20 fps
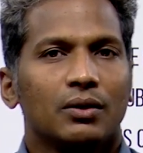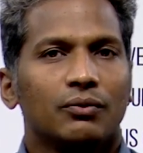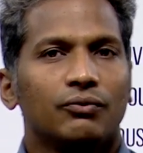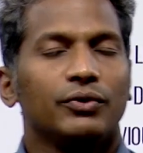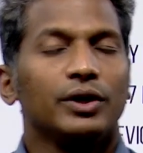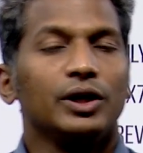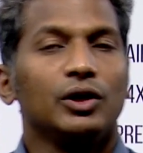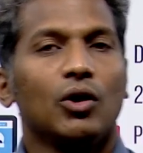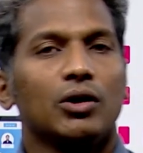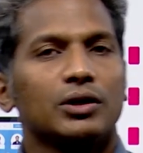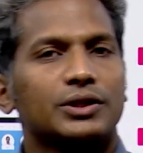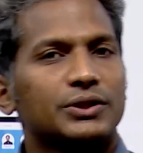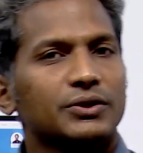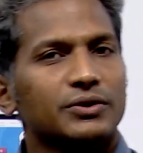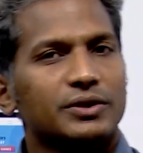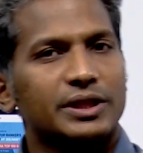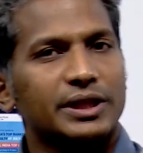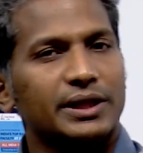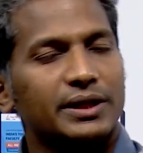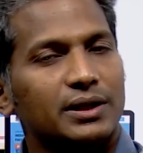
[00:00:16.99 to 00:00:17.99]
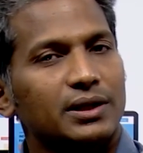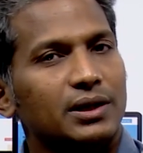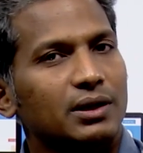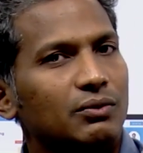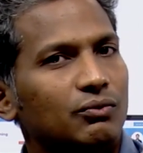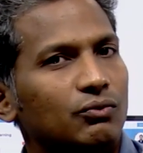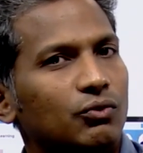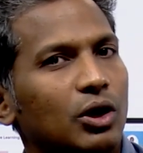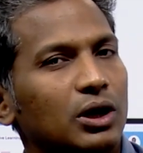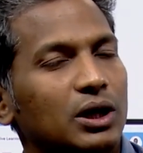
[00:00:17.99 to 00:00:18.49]
We will also see
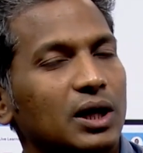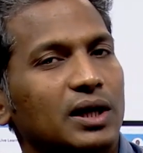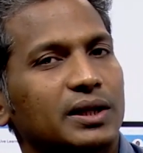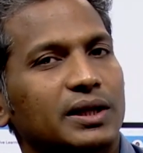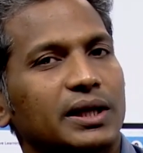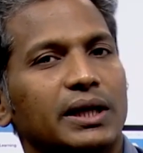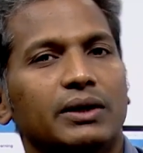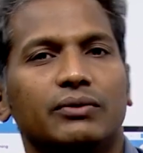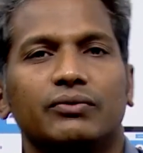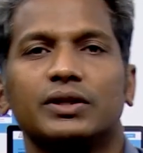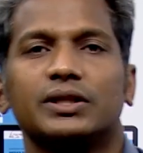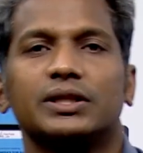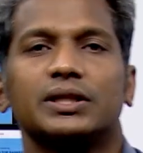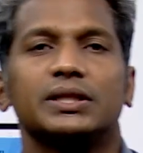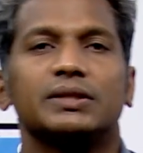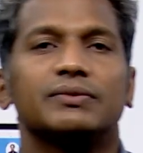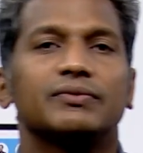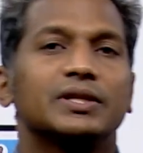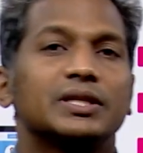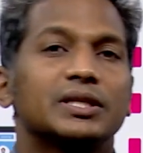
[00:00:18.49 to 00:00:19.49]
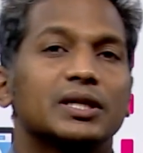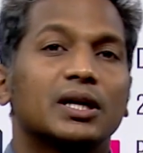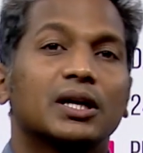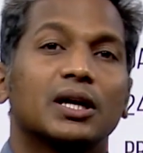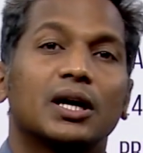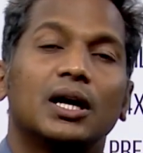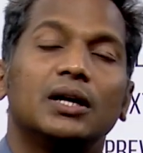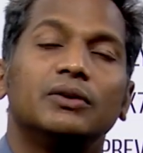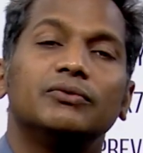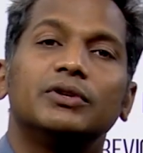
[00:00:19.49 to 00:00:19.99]
what are the equations which are
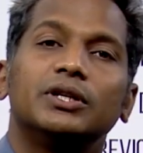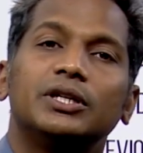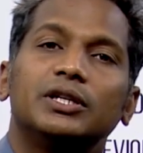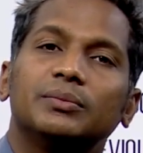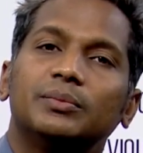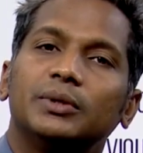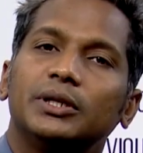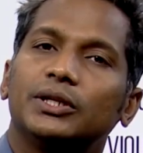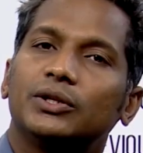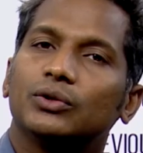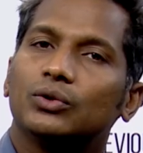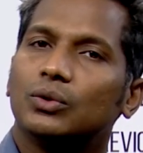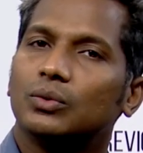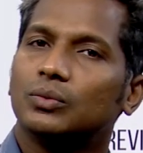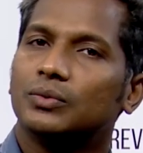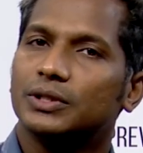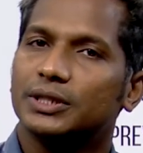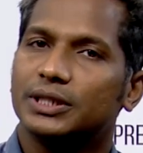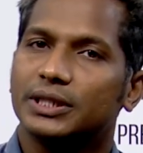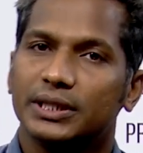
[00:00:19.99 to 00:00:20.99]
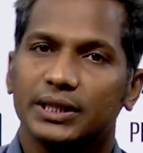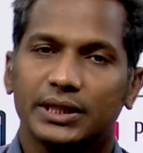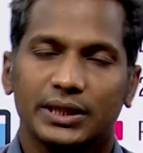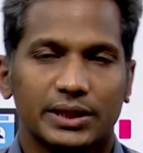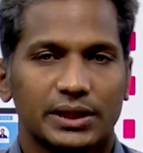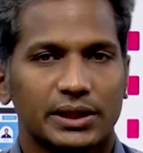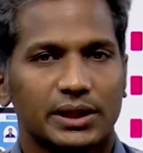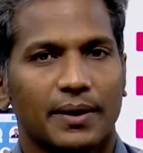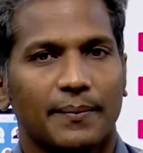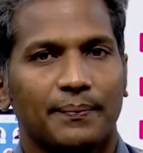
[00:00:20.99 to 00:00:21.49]
convertible to
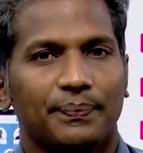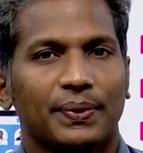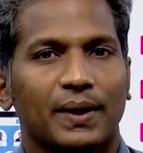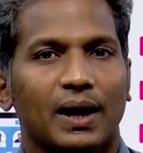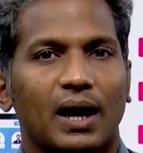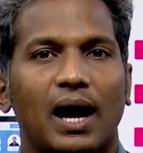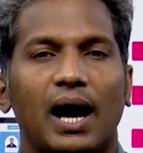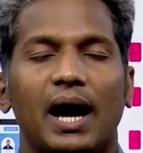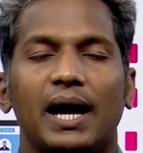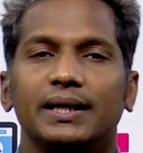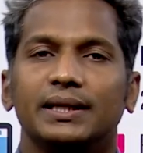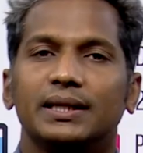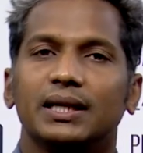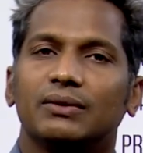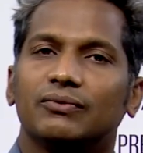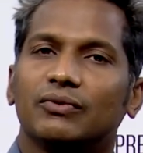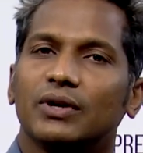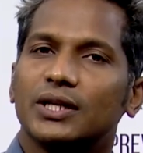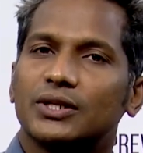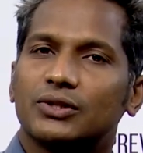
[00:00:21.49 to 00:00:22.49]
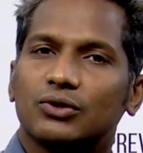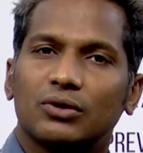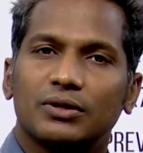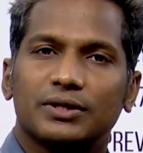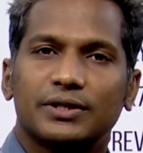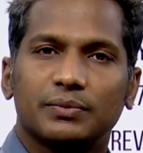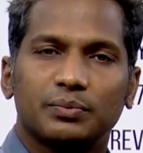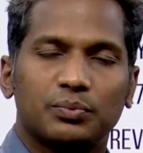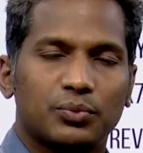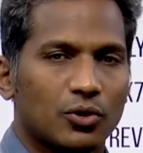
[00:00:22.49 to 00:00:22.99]
homogeneous, and then we will solve
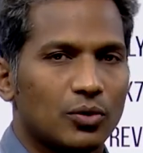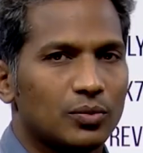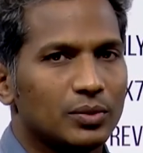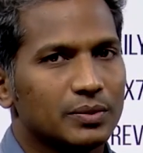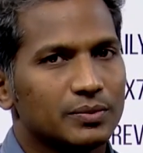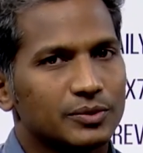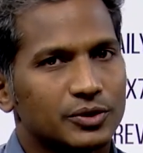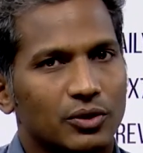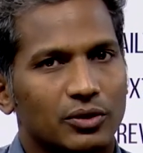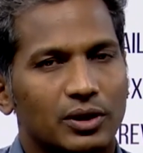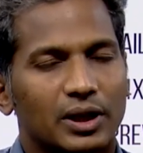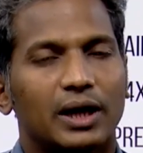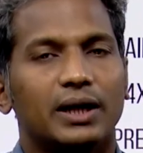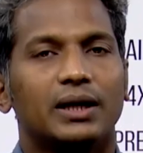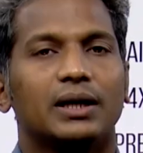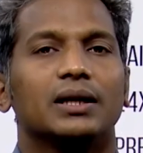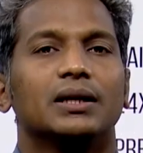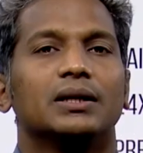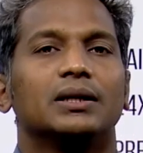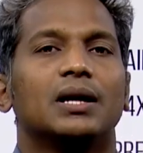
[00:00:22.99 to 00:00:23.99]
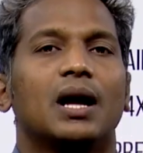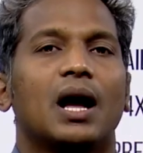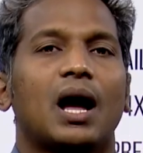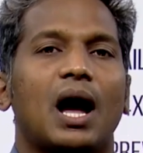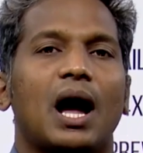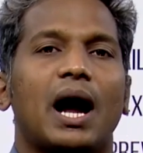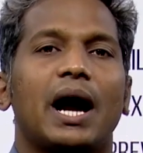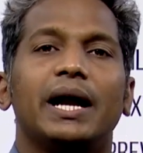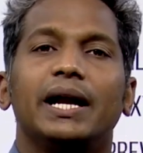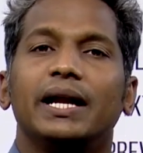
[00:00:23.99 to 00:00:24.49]
some problems on that,
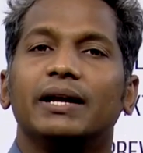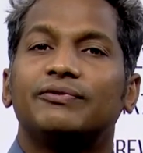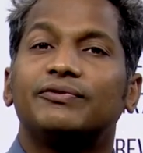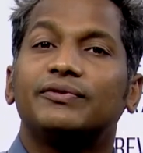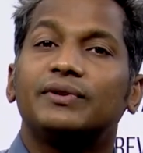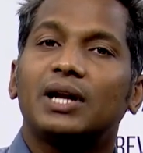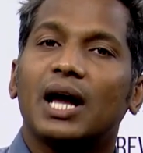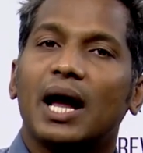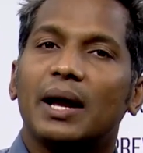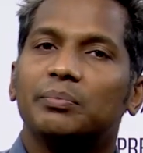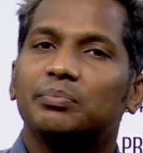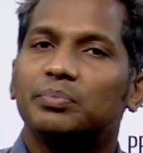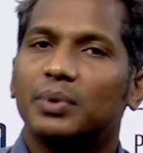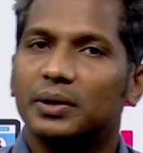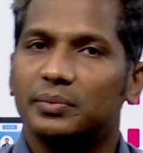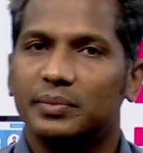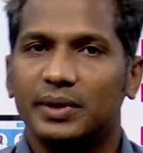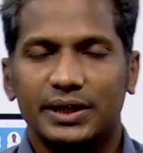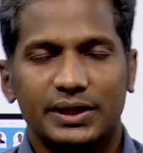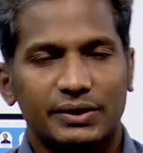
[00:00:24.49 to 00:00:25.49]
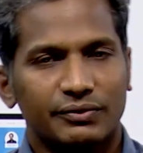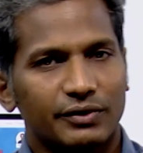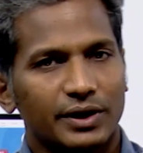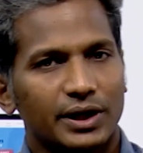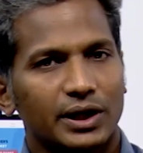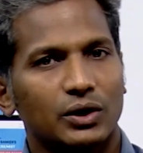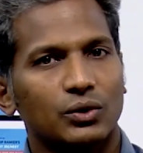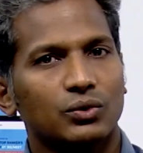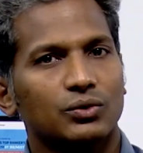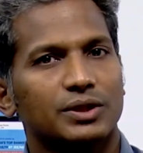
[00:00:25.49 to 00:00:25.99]
and if time permits, we
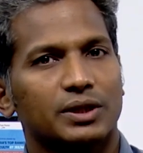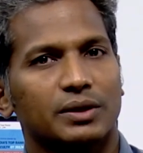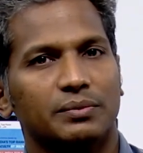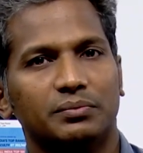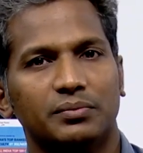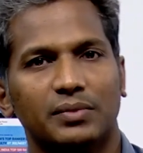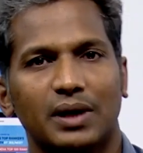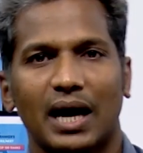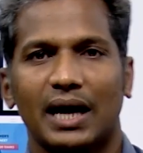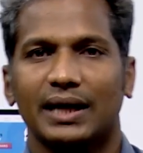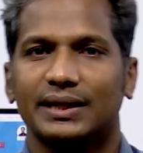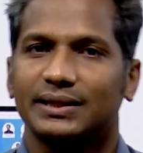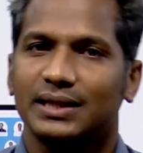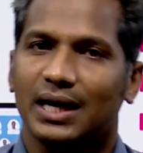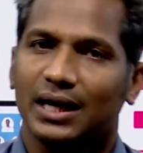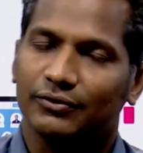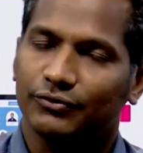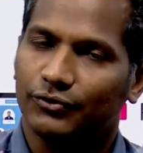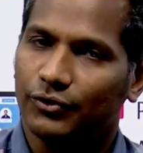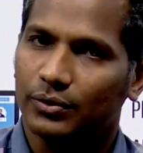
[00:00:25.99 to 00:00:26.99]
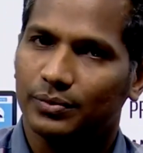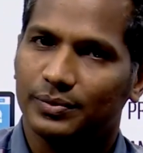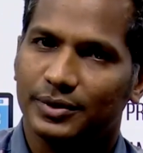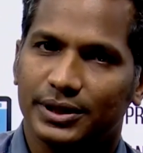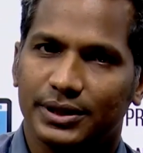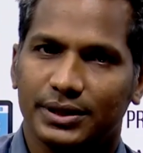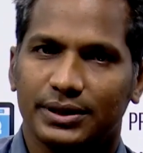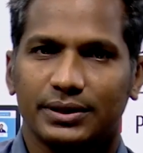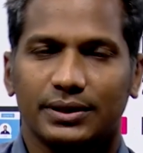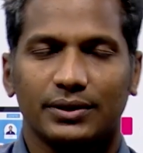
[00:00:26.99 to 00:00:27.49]
will do some exact
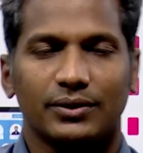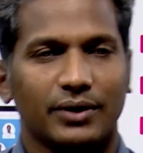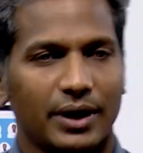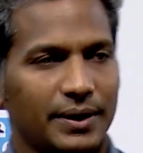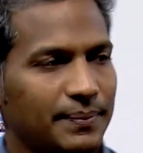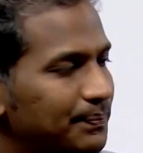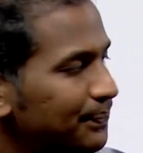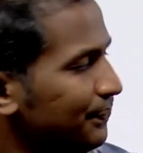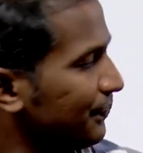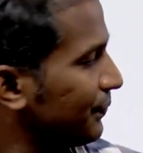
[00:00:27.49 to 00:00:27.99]
forms. Okay.